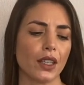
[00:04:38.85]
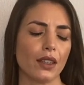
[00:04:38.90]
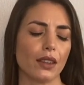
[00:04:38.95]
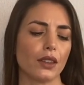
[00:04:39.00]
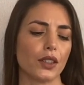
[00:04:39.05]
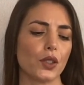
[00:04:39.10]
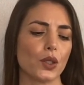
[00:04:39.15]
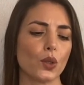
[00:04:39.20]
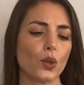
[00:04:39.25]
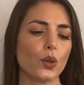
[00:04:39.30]

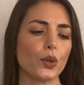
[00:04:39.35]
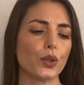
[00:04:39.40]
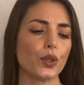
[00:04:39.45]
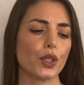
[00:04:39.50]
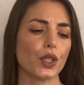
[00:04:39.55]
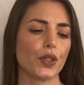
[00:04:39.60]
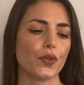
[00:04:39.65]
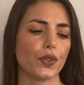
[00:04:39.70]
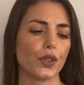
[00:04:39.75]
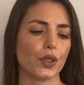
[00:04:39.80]
the sole
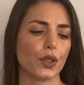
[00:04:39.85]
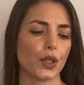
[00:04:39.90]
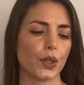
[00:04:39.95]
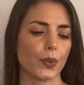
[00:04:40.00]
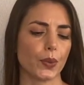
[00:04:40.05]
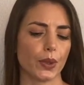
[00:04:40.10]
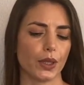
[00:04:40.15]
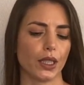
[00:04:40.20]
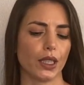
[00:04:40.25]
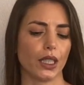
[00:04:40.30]
just feels
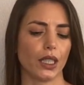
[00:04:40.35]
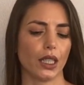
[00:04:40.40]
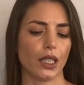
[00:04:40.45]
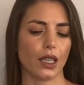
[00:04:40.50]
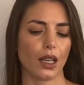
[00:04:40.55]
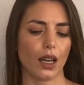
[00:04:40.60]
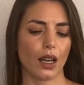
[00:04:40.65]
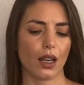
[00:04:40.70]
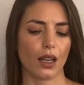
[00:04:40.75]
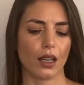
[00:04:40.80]

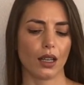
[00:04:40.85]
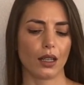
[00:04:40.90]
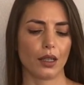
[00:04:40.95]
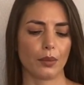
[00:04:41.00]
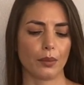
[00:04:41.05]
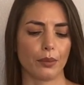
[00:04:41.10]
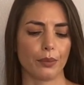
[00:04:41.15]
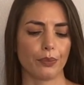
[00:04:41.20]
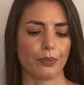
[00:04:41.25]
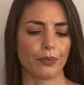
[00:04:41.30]
really
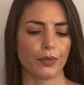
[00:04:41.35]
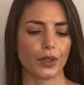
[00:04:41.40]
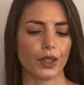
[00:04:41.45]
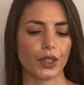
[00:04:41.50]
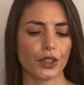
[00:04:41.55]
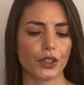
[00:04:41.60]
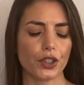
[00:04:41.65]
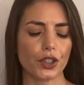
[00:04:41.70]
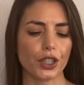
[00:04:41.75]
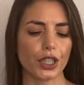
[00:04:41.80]

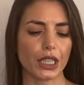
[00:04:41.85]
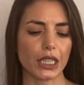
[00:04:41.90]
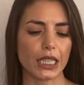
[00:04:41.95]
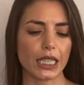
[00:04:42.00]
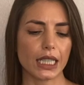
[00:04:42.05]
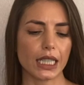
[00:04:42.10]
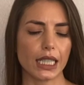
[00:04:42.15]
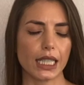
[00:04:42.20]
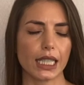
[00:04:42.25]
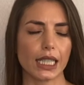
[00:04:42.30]

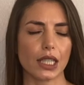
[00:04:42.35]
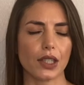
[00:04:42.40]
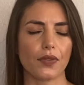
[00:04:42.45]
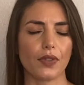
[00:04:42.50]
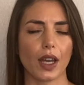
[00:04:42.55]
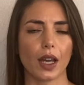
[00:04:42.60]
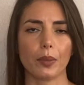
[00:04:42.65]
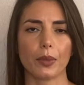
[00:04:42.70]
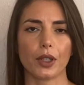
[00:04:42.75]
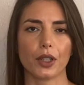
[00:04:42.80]
luxurious. The
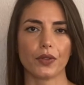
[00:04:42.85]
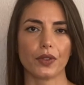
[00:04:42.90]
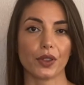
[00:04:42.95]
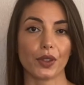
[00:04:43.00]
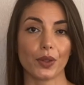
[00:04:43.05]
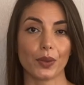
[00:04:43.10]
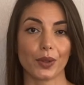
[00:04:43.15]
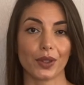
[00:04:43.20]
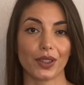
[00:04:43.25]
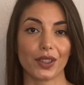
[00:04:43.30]
fabric
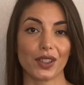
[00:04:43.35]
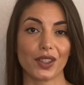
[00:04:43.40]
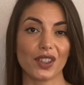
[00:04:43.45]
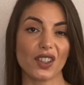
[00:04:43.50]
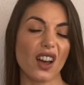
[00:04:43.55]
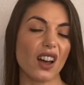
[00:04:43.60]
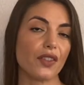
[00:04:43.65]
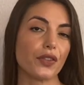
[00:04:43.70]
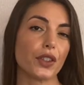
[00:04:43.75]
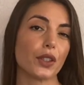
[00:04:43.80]
feels really
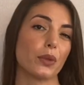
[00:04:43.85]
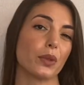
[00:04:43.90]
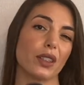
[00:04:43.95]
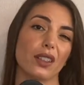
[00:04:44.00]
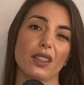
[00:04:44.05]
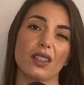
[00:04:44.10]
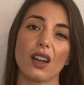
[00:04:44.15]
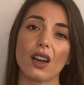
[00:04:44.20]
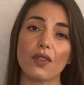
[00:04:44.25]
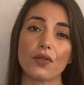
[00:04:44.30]
soft. They're really
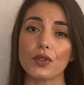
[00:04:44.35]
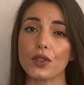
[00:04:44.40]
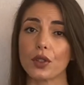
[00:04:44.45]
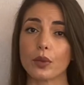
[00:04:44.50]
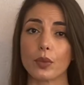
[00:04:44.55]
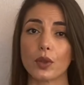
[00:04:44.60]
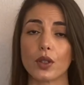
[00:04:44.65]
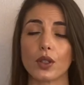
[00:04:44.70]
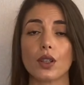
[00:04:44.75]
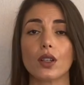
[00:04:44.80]

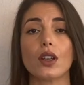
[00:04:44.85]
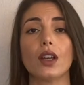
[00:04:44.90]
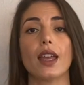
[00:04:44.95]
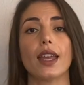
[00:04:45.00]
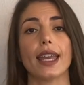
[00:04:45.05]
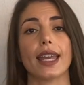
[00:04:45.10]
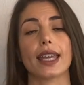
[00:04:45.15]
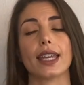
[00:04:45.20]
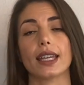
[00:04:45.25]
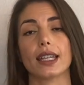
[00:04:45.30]
comfortable,
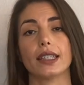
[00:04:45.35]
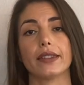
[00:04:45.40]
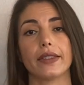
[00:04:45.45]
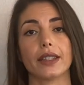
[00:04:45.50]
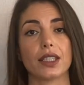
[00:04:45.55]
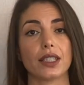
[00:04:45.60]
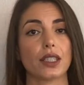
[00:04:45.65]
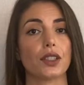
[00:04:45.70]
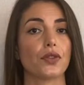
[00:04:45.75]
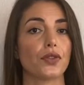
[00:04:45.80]
and they
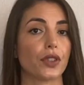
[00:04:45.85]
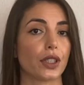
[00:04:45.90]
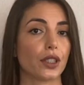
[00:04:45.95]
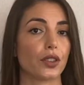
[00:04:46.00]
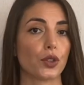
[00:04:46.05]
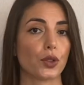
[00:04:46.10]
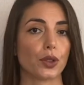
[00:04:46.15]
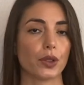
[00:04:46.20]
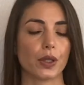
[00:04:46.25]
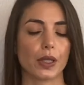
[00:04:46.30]
did fit
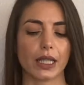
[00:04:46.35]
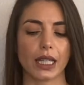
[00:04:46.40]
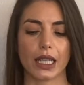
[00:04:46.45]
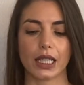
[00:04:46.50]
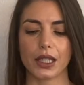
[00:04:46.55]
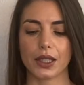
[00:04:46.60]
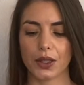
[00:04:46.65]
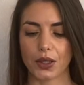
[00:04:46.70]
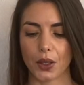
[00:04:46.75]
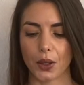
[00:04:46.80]
true to
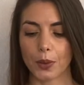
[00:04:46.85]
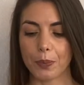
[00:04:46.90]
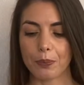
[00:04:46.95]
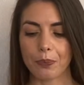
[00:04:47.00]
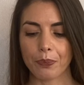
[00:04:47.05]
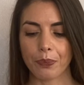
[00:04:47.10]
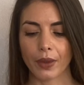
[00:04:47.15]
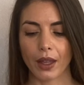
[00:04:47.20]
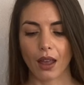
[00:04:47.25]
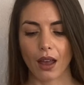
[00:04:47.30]
size. So
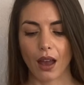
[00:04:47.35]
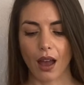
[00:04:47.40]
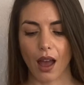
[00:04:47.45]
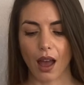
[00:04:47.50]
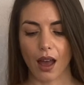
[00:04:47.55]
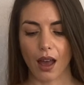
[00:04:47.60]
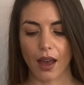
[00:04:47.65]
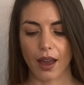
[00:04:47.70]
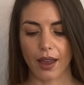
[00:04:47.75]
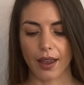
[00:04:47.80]

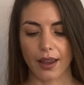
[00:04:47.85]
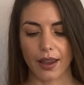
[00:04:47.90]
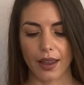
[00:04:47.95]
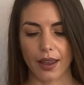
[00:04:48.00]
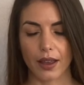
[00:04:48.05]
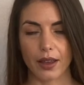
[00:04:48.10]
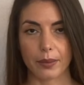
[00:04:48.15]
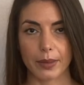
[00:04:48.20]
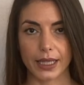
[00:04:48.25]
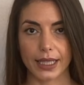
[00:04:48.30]
I
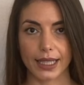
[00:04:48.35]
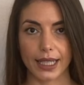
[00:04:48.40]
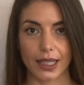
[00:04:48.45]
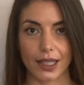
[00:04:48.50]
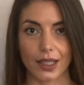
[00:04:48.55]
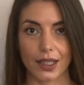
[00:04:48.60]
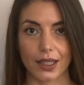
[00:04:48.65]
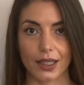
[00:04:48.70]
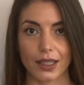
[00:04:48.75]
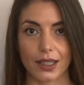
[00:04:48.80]
am
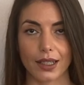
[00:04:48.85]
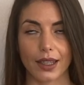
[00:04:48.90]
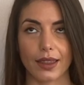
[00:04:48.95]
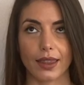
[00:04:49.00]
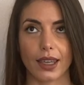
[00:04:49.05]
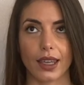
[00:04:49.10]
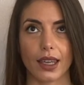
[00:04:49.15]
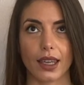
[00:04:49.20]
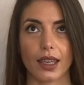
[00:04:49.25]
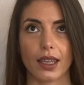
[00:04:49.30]
excited.
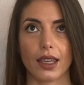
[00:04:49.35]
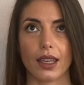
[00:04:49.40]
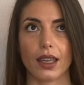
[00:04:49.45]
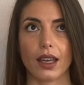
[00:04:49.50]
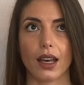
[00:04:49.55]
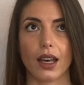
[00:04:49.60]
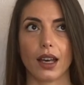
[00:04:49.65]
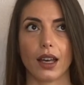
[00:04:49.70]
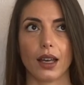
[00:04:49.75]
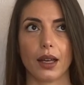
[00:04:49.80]
They,
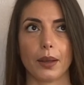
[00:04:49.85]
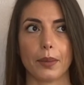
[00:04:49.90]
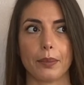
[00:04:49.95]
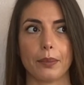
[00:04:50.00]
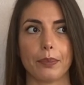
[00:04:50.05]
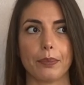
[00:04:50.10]
I